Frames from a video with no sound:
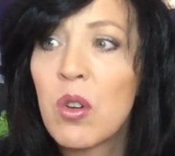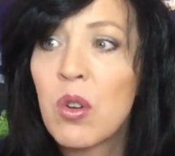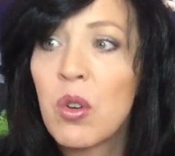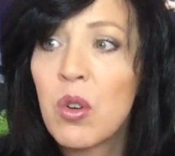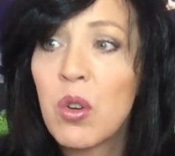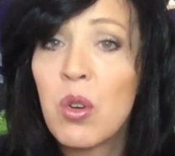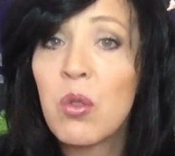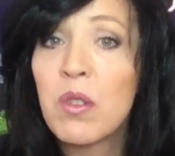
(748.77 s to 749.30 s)

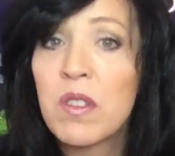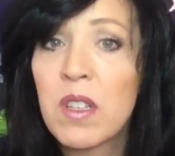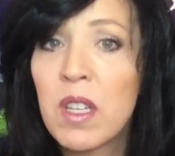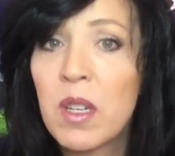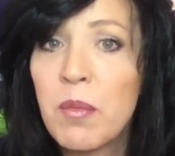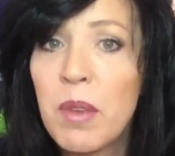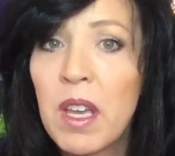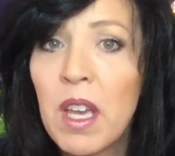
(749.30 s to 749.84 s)
who it's going
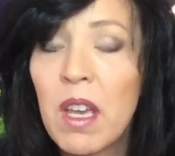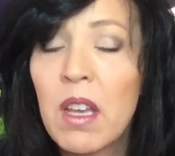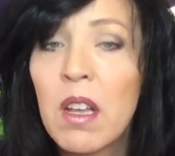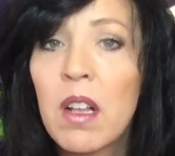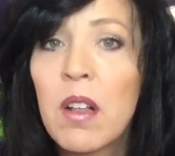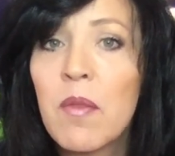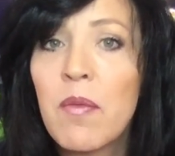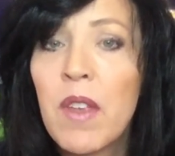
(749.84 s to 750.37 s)
to be
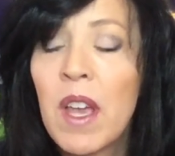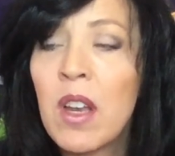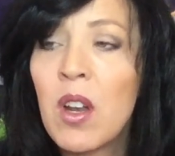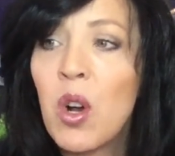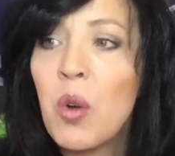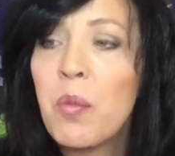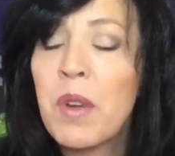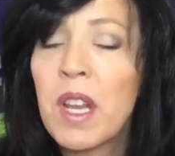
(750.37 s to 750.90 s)
and
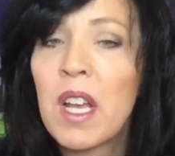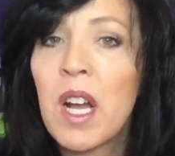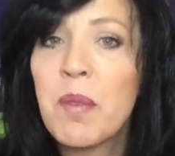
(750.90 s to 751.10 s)
opening